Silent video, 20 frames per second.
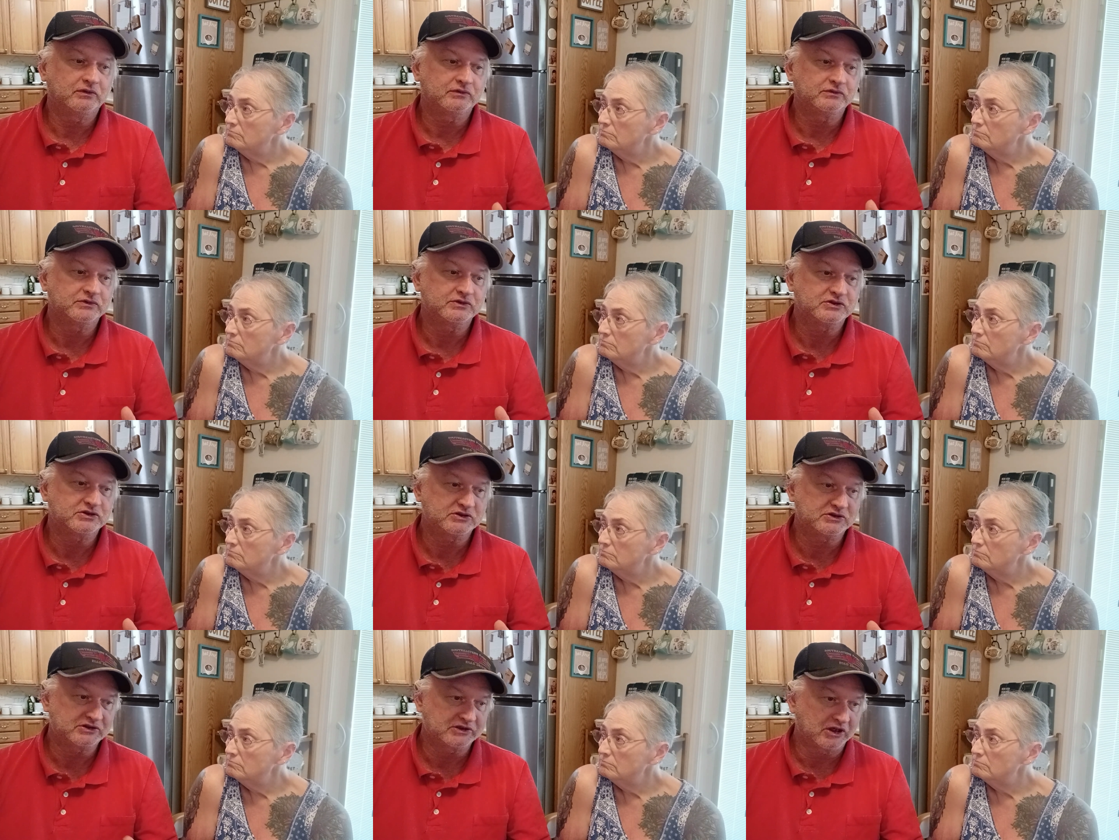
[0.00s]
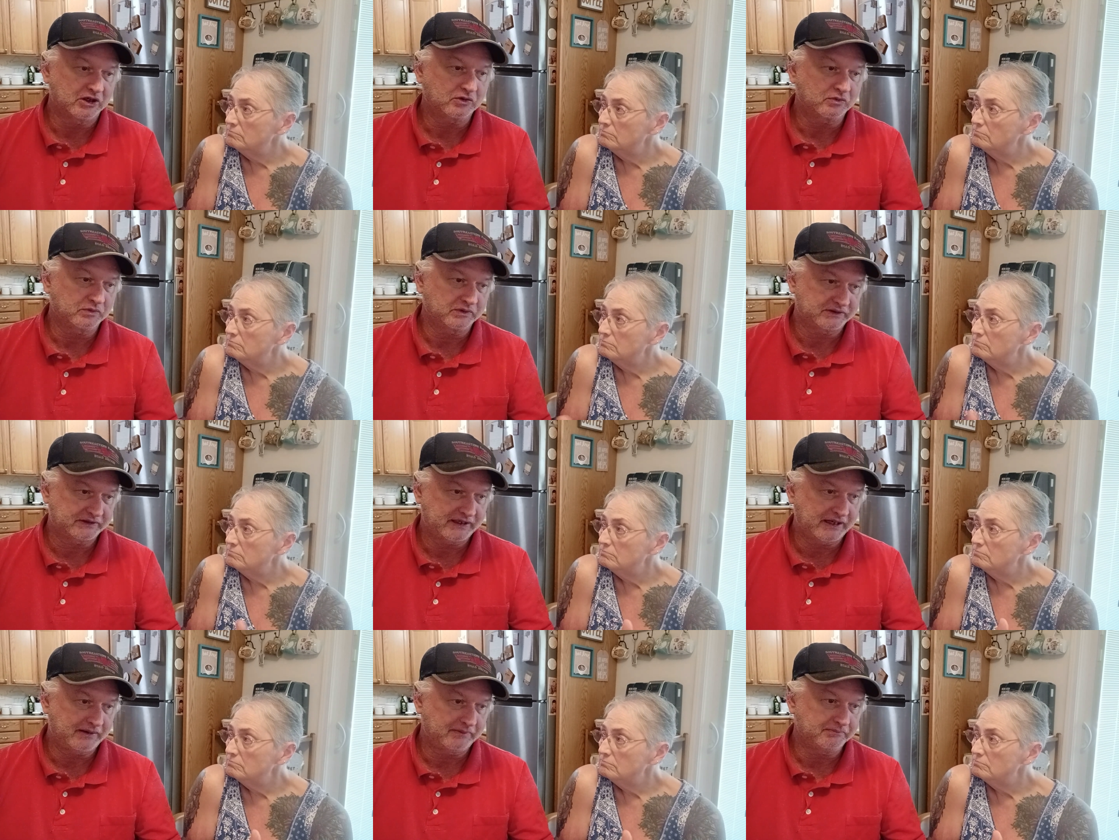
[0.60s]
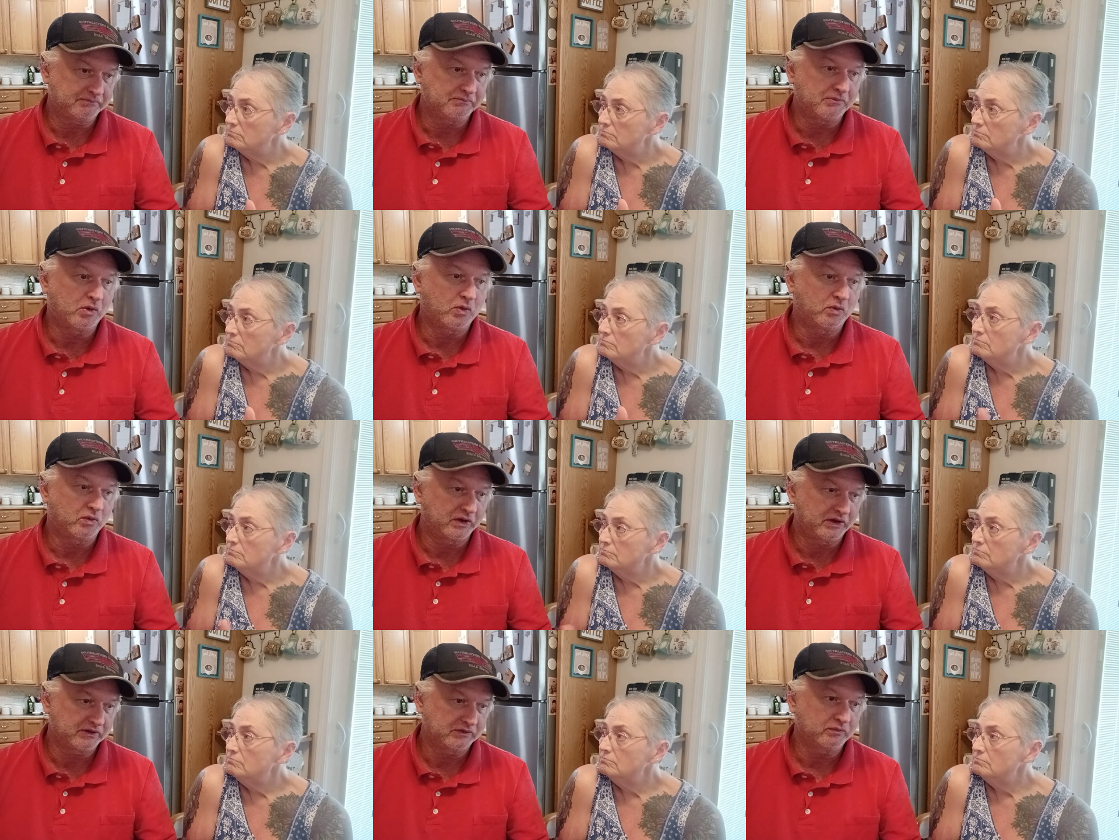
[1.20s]
Speaker 1: stuck with that
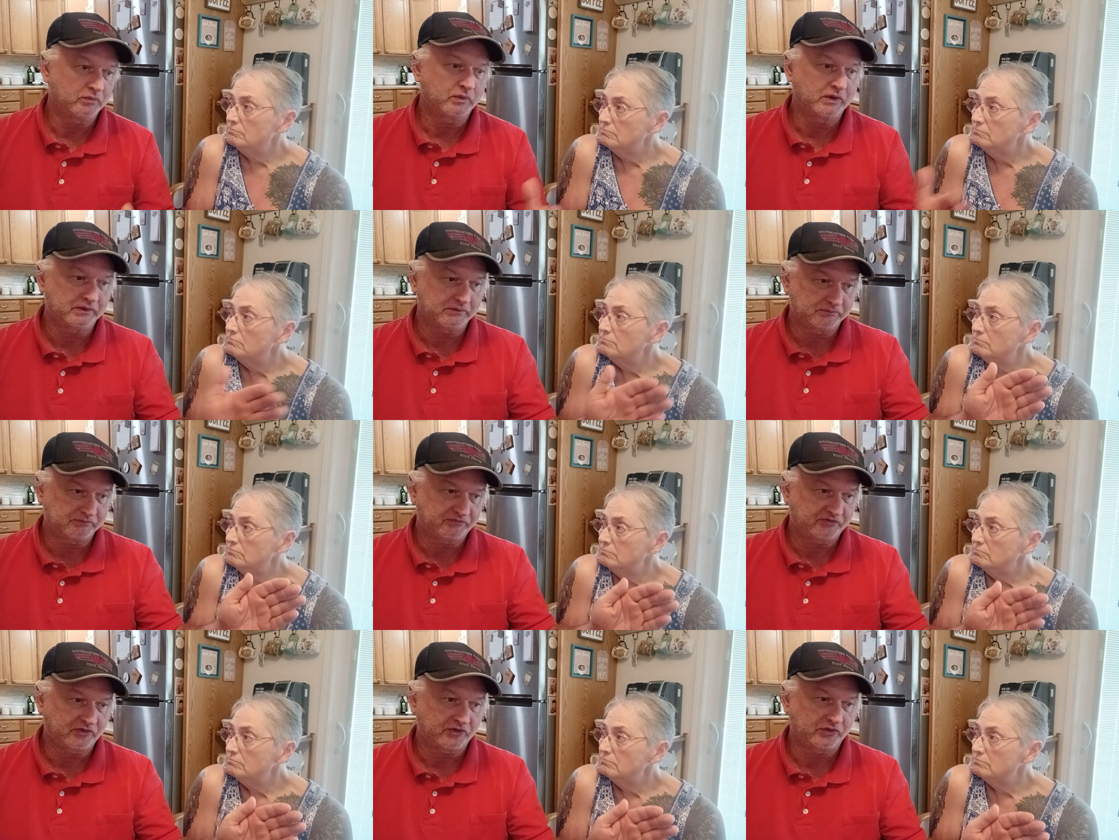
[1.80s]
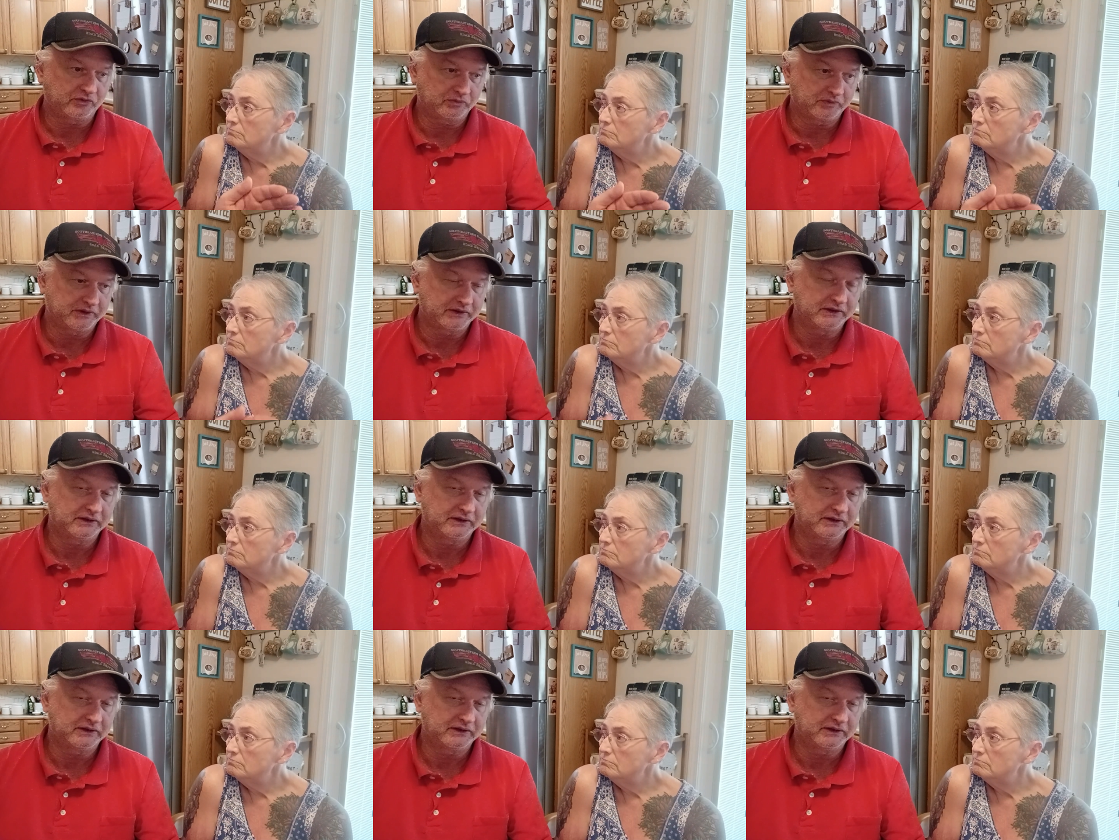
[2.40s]
more and went further with